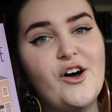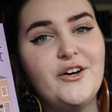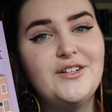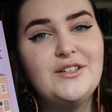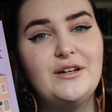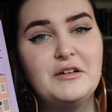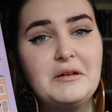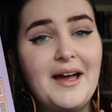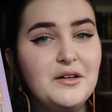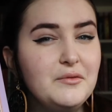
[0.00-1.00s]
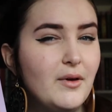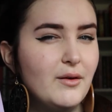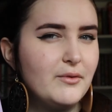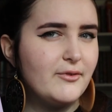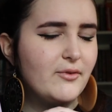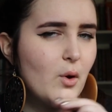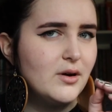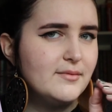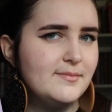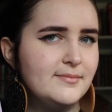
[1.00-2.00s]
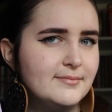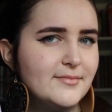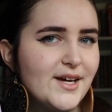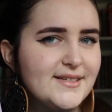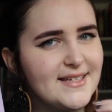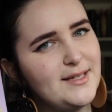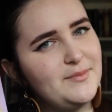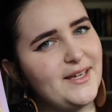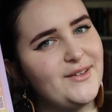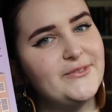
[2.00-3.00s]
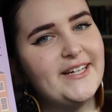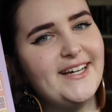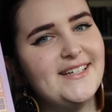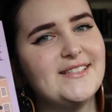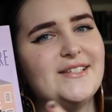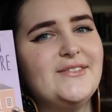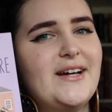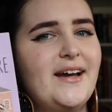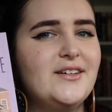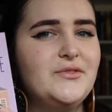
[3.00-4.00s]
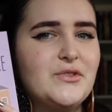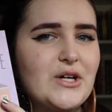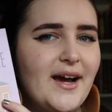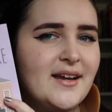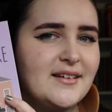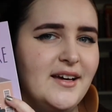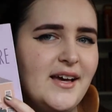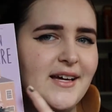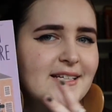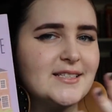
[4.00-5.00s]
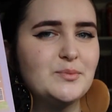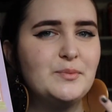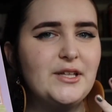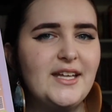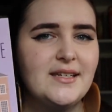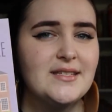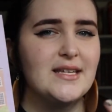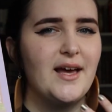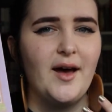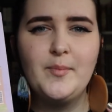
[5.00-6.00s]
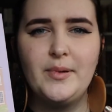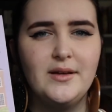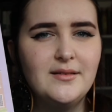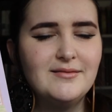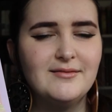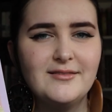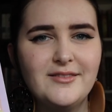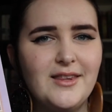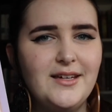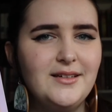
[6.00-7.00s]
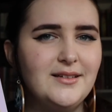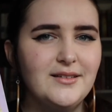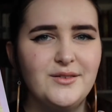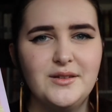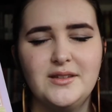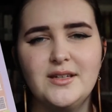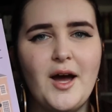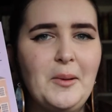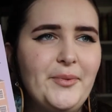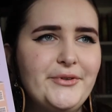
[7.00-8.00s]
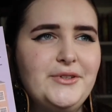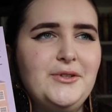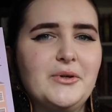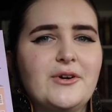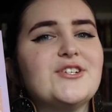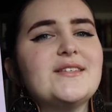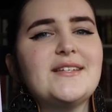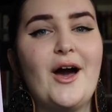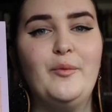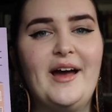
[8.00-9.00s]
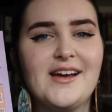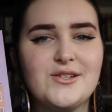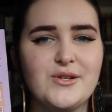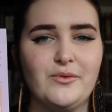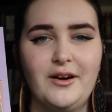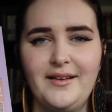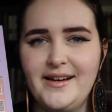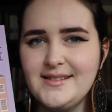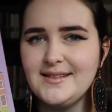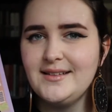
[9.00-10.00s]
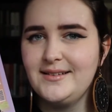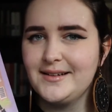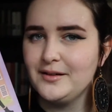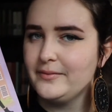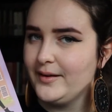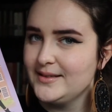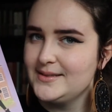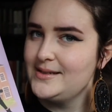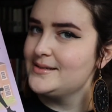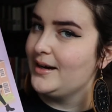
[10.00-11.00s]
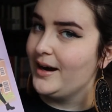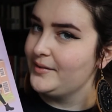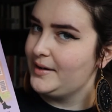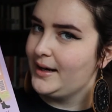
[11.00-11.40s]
all kind of form a team in a way to kind of try and split it up the couple, or just help Astrid realize that like her fiance is kind of an